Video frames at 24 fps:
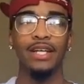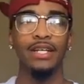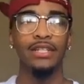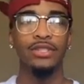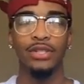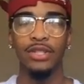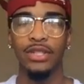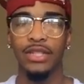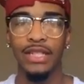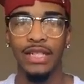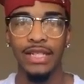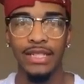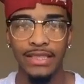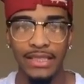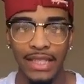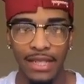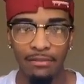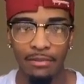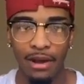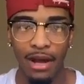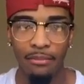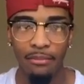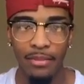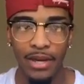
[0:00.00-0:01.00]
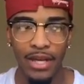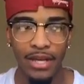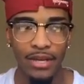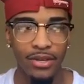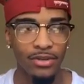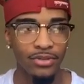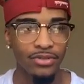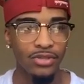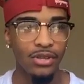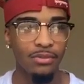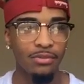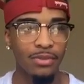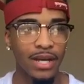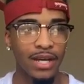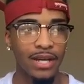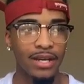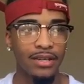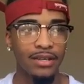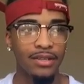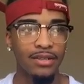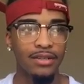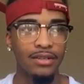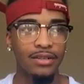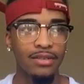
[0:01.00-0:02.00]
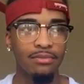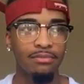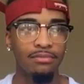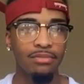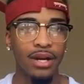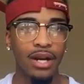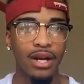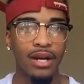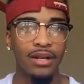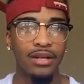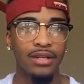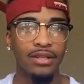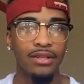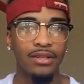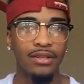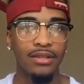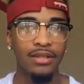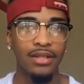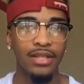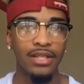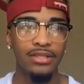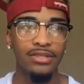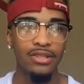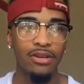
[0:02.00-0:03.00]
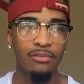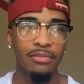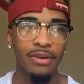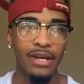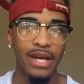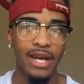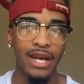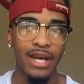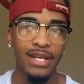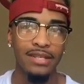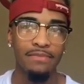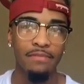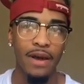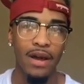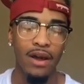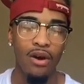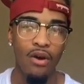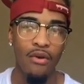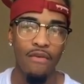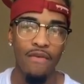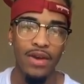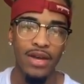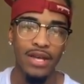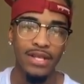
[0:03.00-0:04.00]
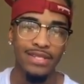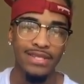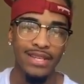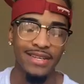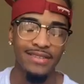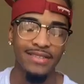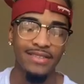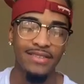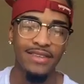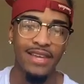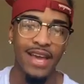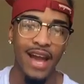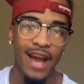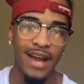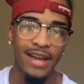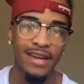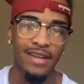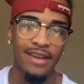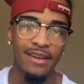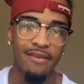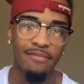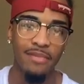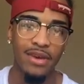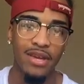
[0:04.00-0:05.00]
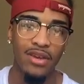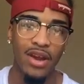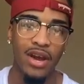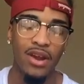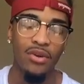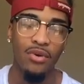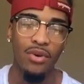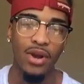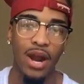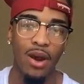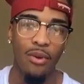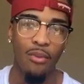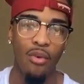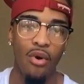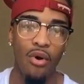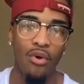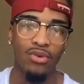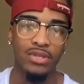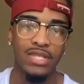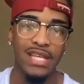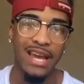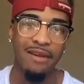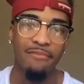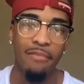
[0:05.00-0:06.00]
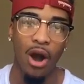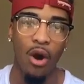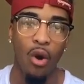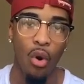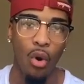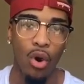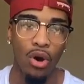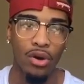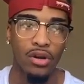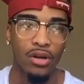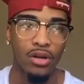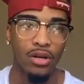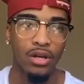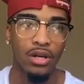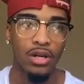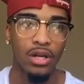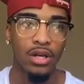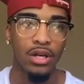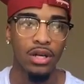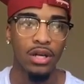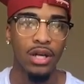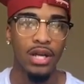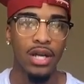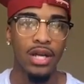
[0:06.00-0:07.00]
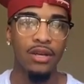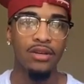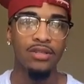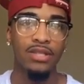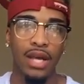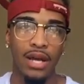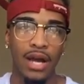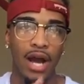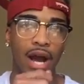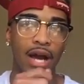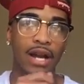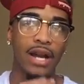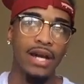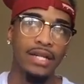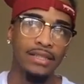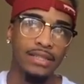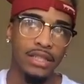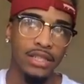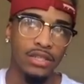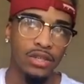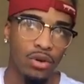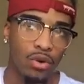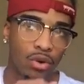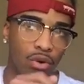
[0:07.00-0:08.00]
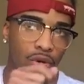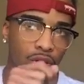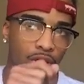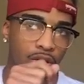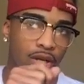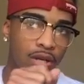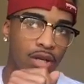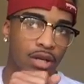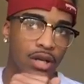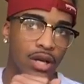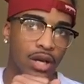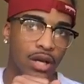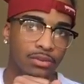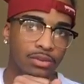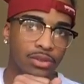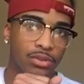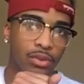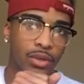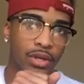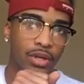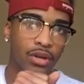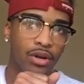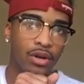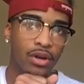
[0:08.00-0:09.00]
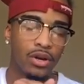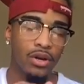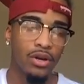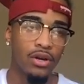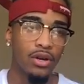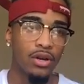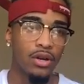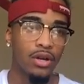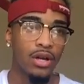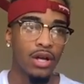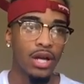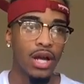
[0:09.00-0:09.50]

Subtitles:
So he didn't take my menu. So I'm like, bro, get your big ass back over here and take this goddamn menu. I know what I want. Take my order. He was like, oh, no, I'll take your order. I'm just waiting on her.